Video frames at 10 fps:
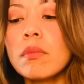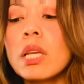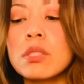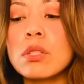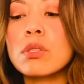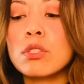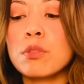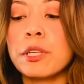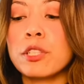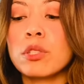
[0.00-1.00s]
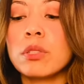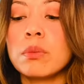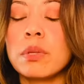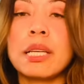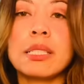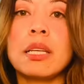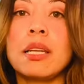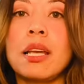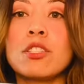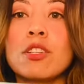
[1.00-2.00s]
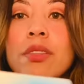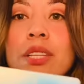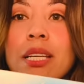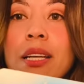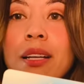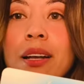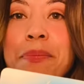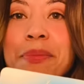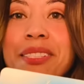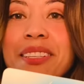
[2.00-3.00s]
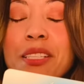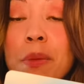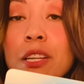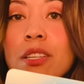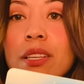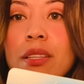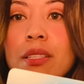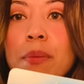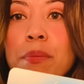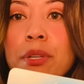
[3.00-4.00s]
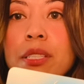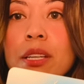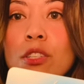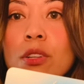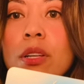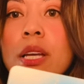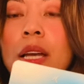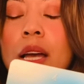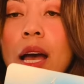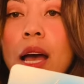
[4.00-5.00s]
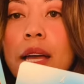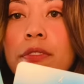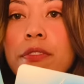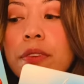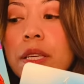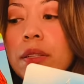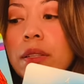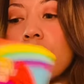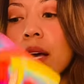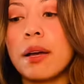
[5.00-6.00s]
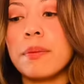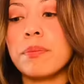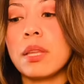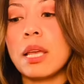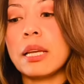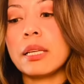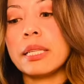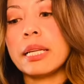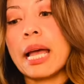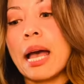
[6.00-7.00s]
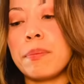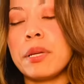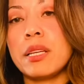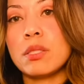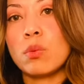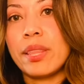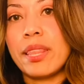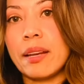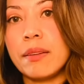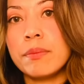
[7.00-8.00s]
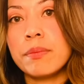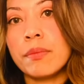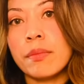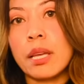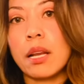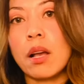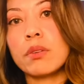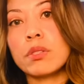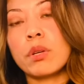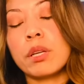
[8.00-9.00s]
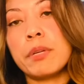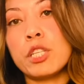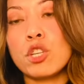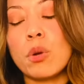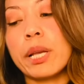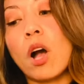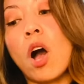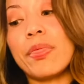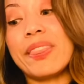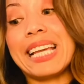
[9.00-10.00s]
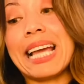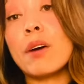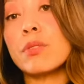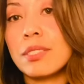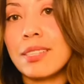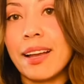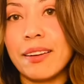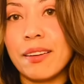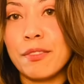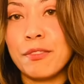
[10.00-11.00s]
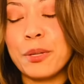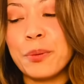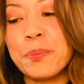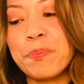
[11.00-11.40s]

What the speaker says: It's also spiritual. When I see an angel in the Ten of Cups, especially the Temperance angel, I feel an elite happiness within, and it also can be showing on the outside of you.